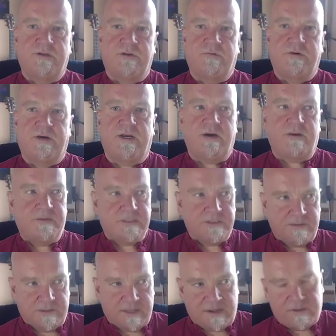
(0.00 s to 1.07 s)
where I'll be
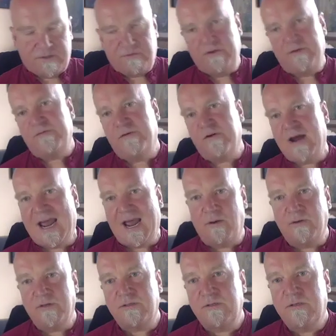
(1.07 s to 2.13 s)
doing like 3 or 4
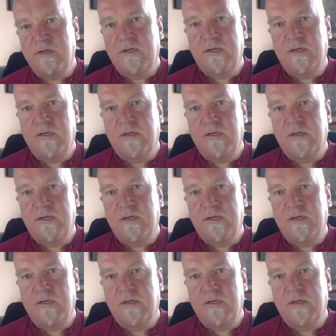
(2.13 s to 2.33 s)
hours